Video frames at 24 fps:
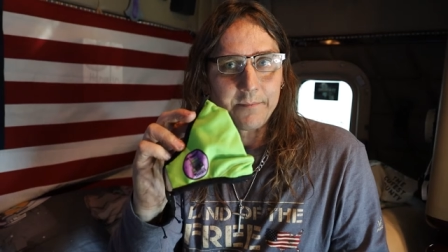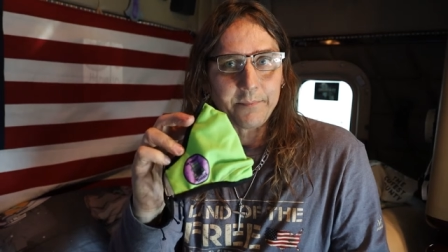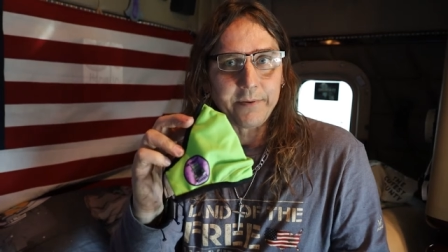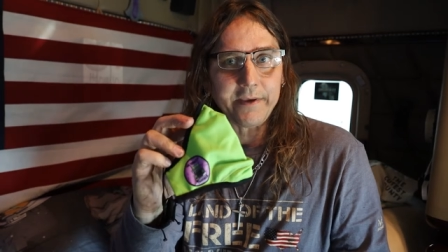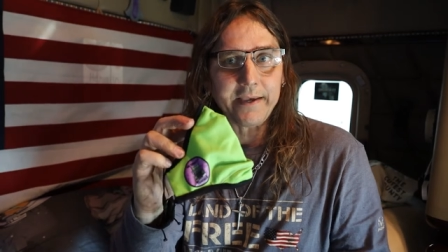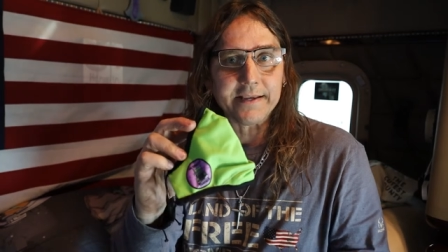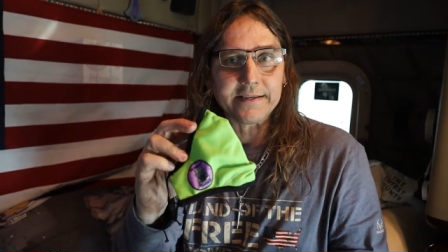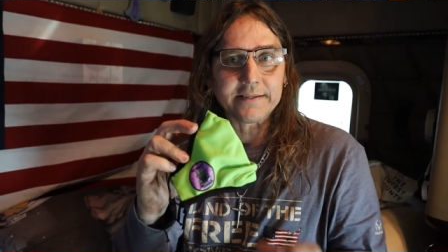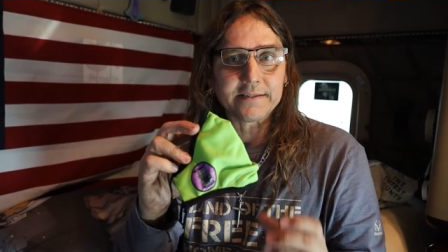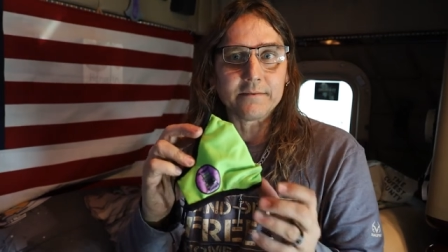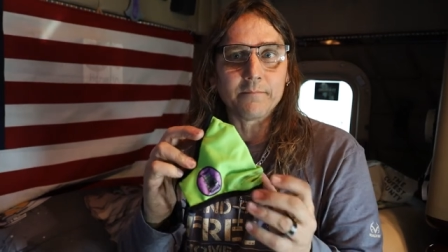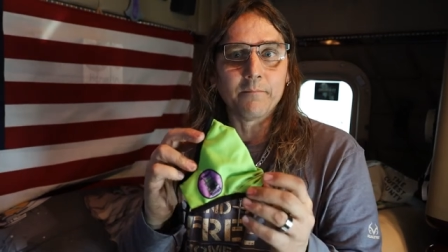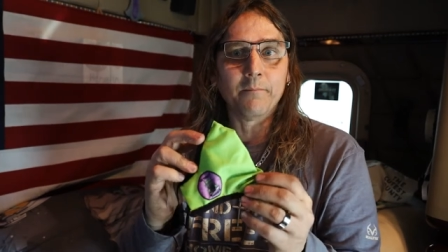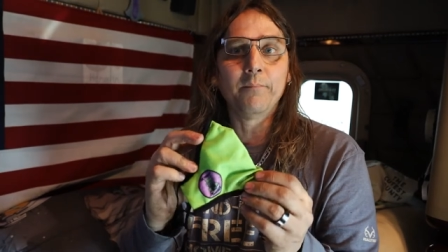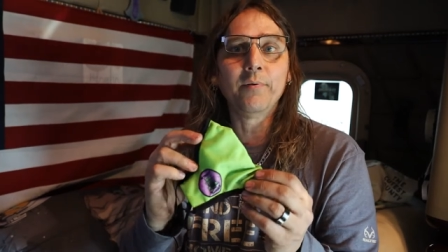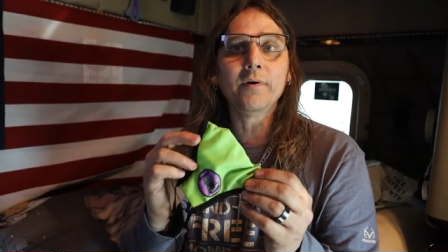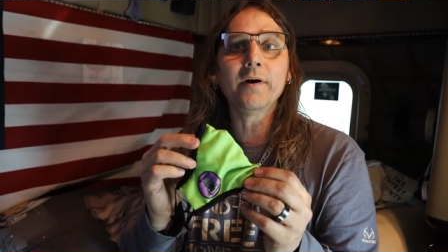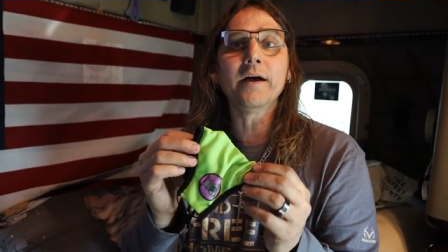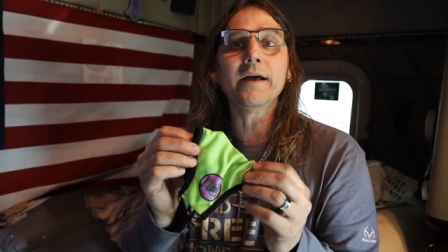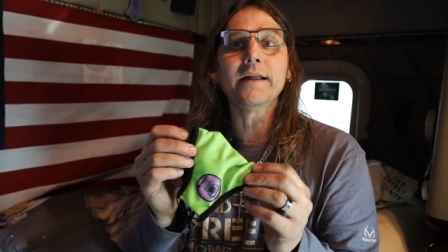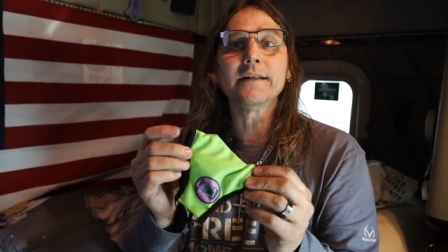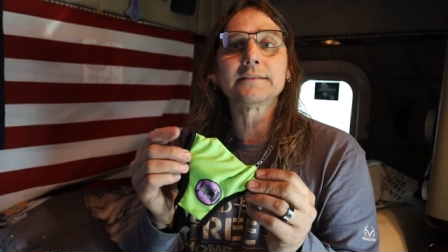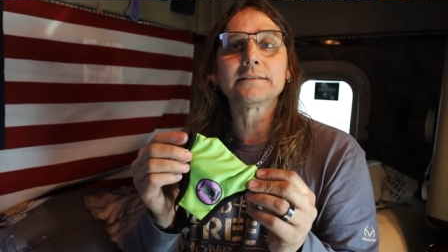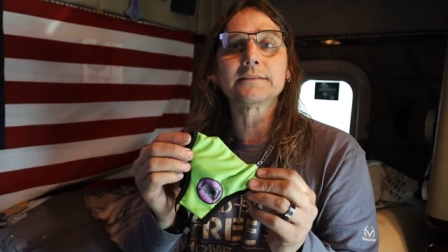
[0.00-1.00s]
a piece,
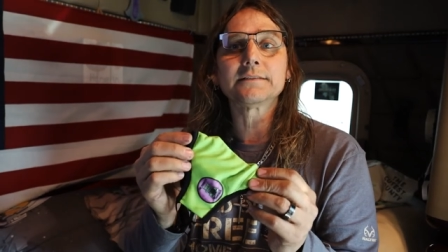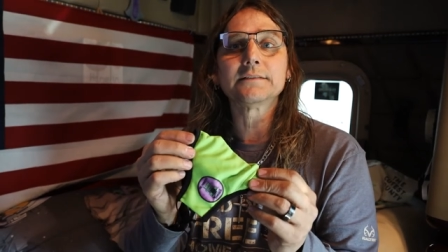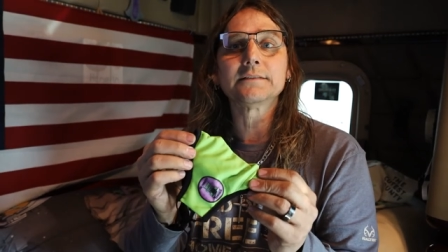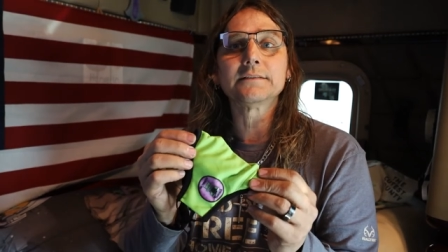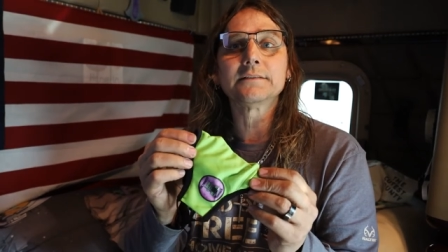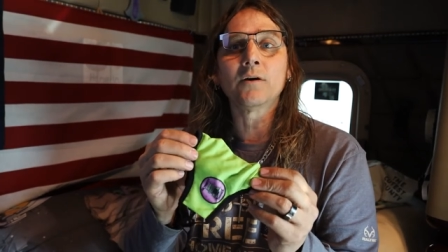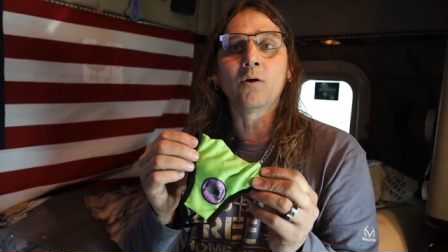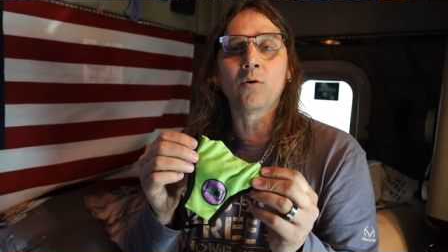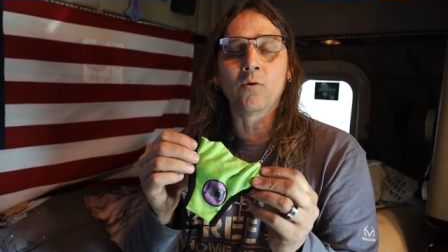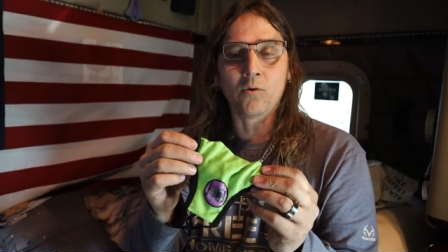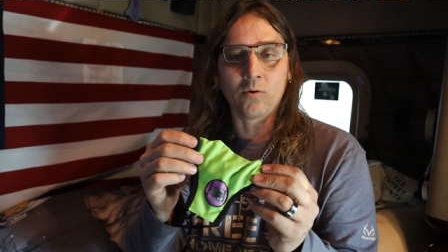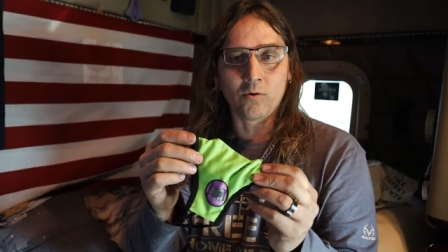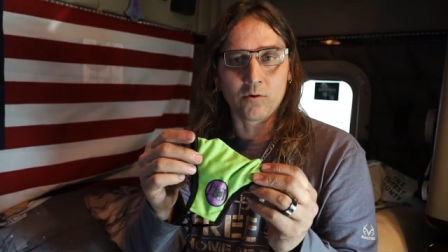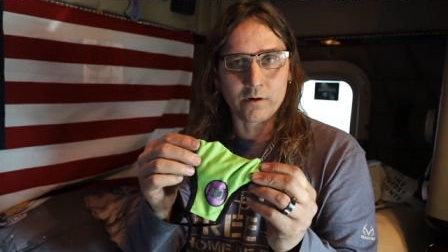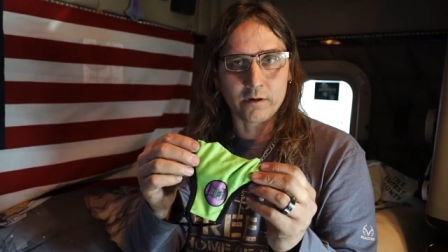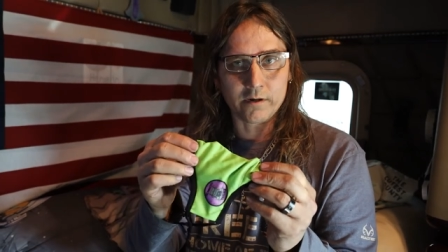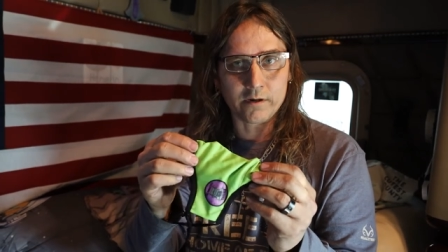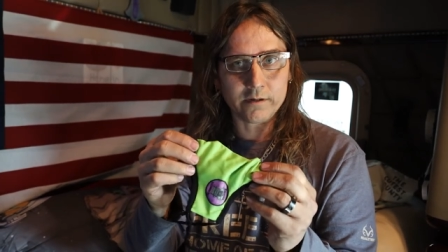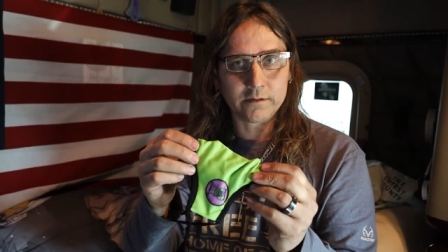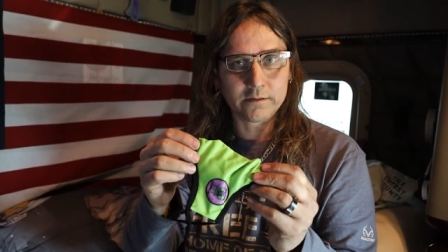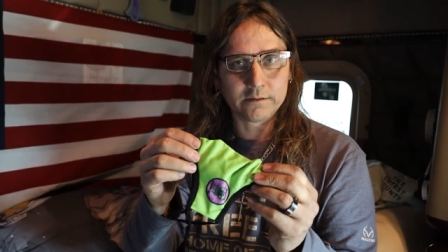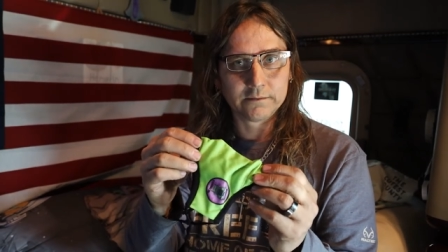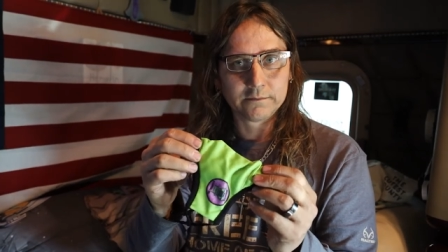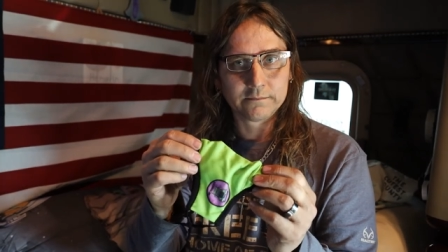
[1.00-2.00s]
but I
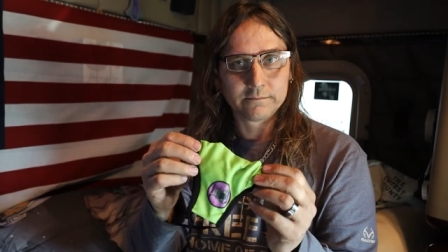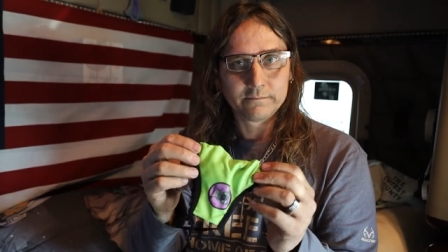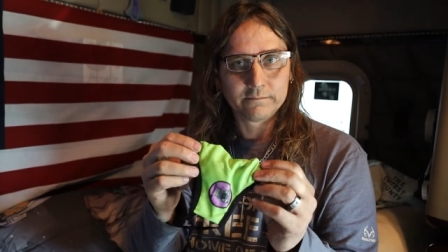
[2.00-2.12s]
ordered